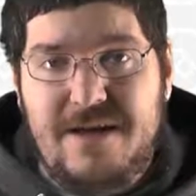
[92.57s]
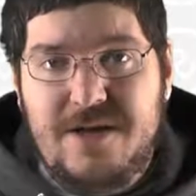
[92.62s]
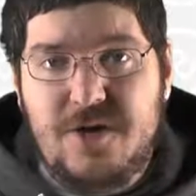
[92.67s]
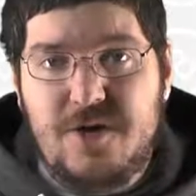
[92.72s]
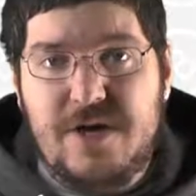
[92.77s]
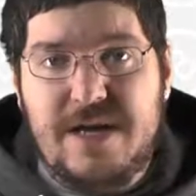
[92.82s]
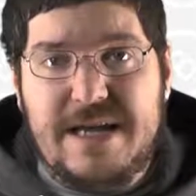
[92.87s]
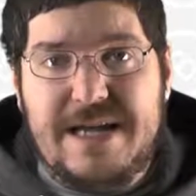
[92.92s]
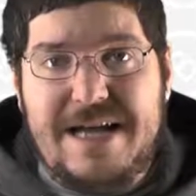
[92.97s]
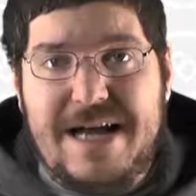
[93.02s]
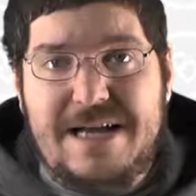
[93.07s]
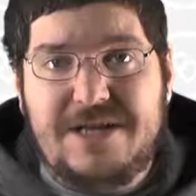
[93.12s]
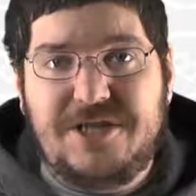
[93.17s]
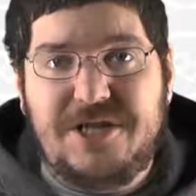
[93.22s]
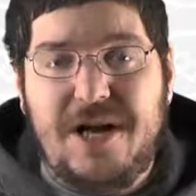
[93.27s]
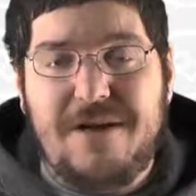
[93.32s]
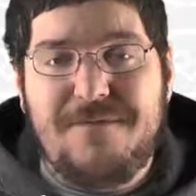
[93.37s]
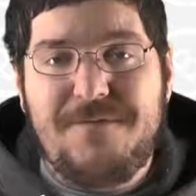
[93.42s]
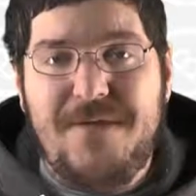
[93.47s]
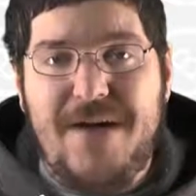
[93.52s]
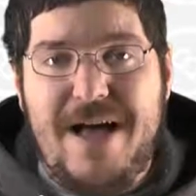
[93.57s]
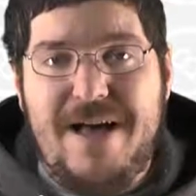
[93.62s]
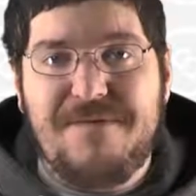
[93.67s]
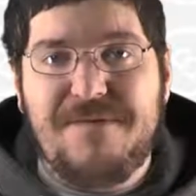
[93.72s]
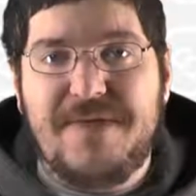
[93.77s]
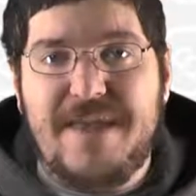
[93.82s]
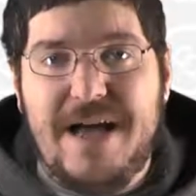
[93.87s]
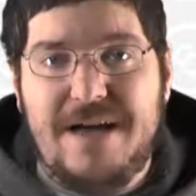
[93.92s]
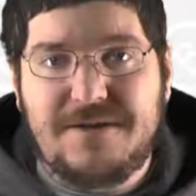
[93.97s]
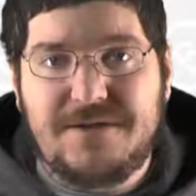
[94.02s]
You can cash out
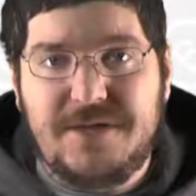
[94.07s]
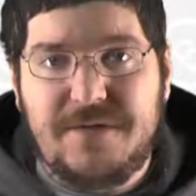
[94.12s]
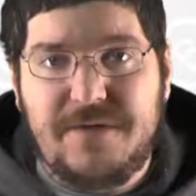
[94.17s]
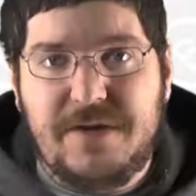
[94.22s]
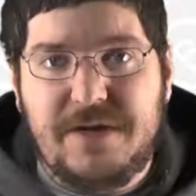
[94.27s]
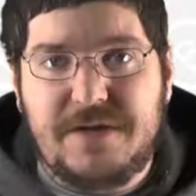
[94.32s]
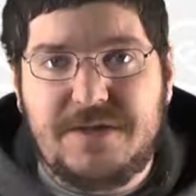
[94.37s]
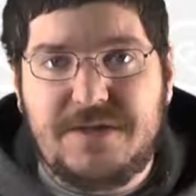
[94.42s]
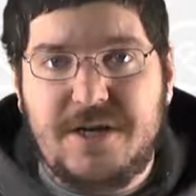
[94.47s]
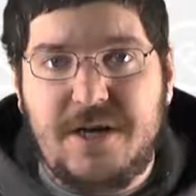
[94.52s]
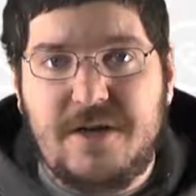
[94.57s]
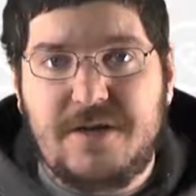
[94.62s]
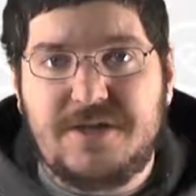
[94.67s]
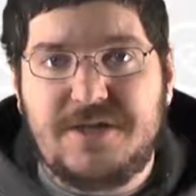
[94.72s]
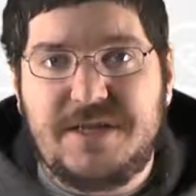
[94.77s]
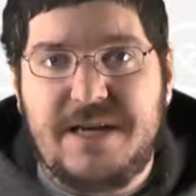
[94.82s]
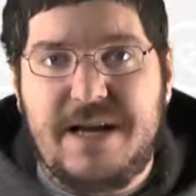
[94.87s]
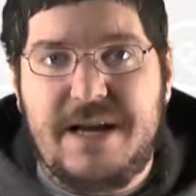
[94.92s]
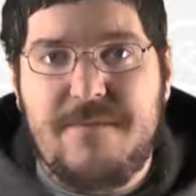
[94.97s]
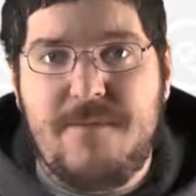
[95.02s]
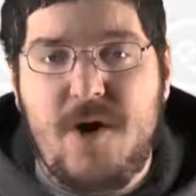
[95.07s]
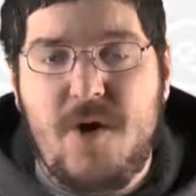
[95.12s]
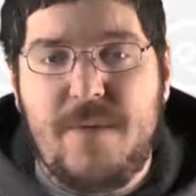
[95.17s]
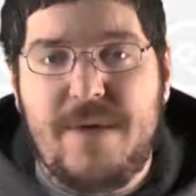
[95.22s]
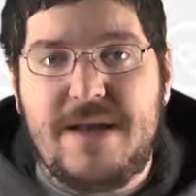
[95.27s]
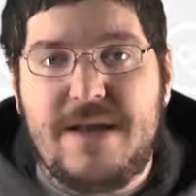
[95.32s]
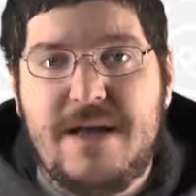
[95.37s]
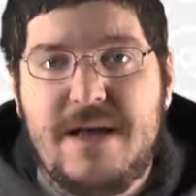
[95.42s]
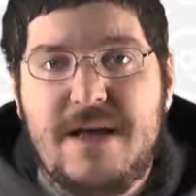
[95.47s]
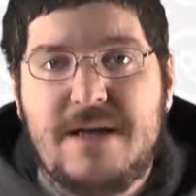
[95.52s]
5,000 of your consolers at any
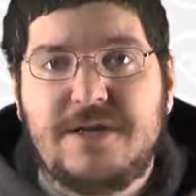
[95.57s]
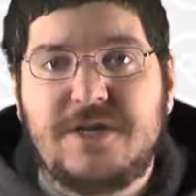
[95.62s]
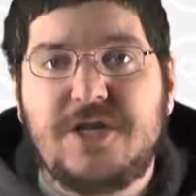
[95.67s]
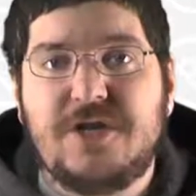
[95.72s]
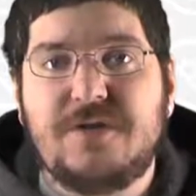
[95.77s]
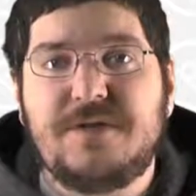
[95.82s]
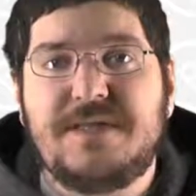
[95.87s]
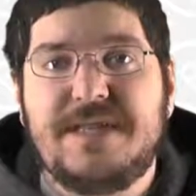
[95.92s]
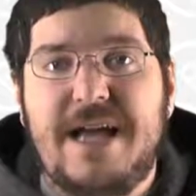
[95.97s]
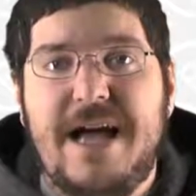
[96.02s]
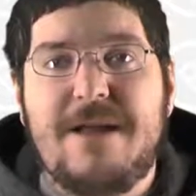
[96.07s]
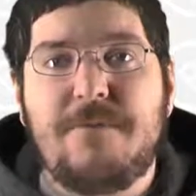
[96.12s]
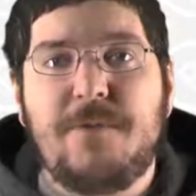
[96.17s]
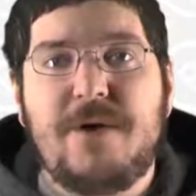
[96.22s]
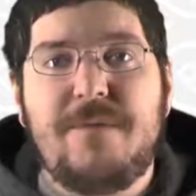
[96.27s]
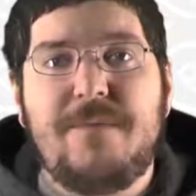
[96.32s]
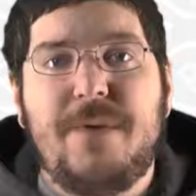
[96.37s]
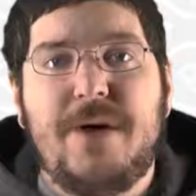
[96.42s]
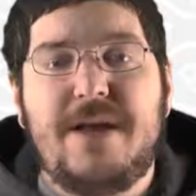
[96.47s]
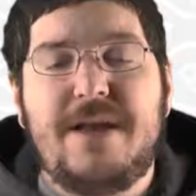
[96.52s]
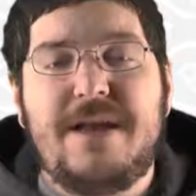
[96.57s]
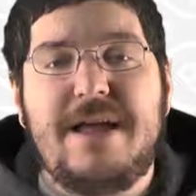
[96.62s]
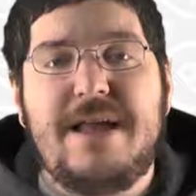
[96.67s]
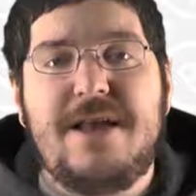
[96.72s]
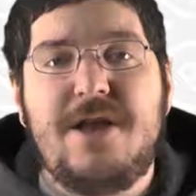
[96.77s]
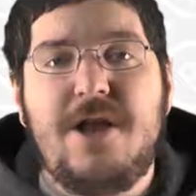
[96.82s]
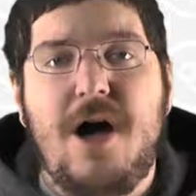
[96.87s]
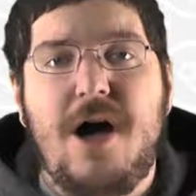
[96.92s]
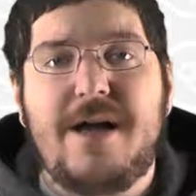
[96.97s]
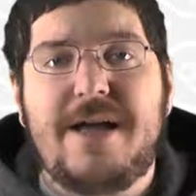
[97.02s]
moment to use the I win button
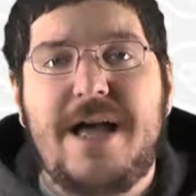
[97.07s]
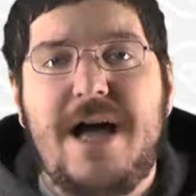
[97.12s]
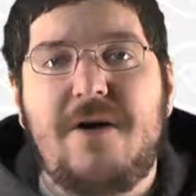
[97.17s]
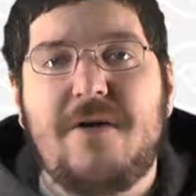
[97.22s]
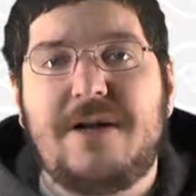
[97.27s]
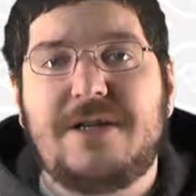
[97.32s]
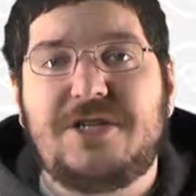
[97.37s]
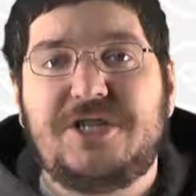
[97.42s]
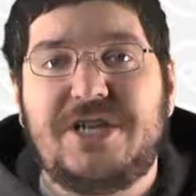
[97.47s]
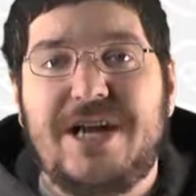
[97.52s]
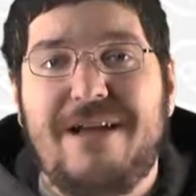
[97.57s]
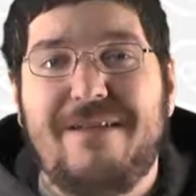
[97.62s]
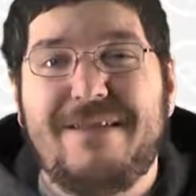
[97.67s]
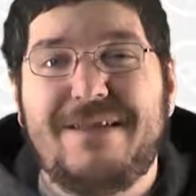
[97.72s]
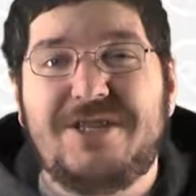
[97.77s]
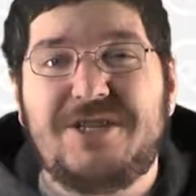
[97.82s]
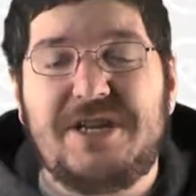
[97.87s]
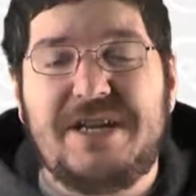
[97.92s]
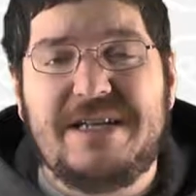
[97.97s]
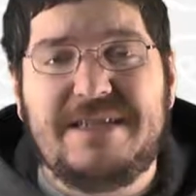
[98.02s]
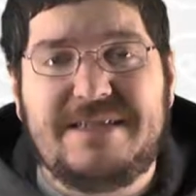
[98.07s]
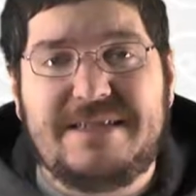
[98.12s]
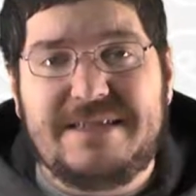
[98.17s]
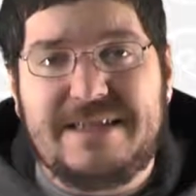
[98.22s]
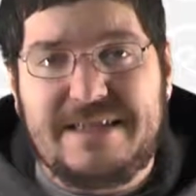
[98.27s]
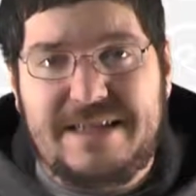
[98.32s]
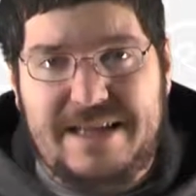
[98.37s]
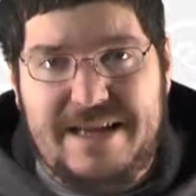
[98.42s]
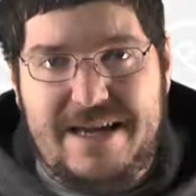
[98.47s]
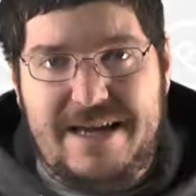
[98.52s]
and knock out a challenge
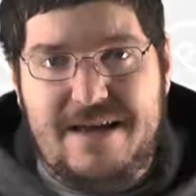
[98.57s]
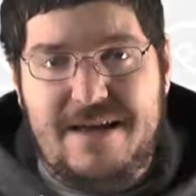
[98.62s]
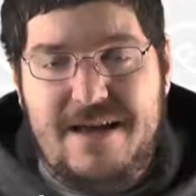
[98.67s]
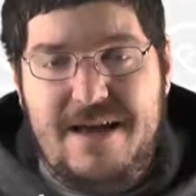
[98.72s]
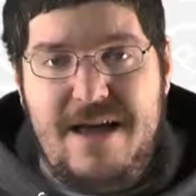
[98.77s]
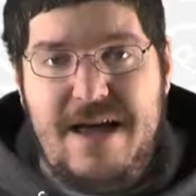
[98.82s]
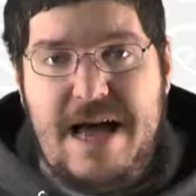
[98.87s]
instantly.